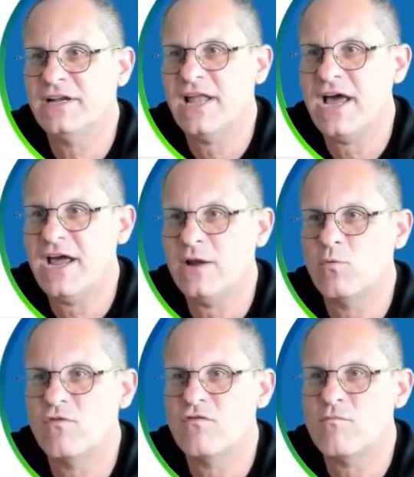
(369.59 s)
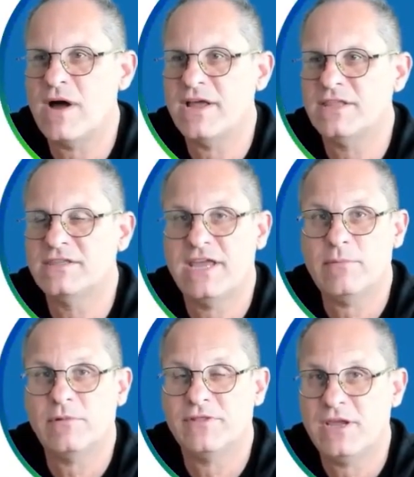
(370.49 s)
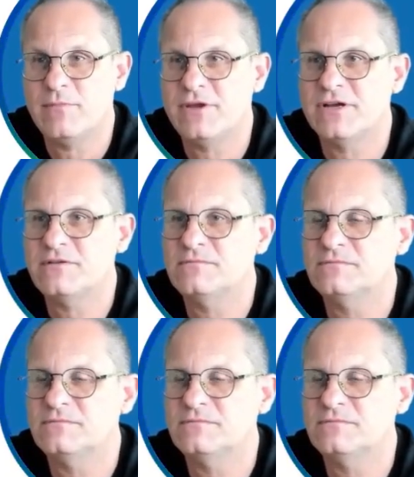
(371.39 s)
line with my table name here.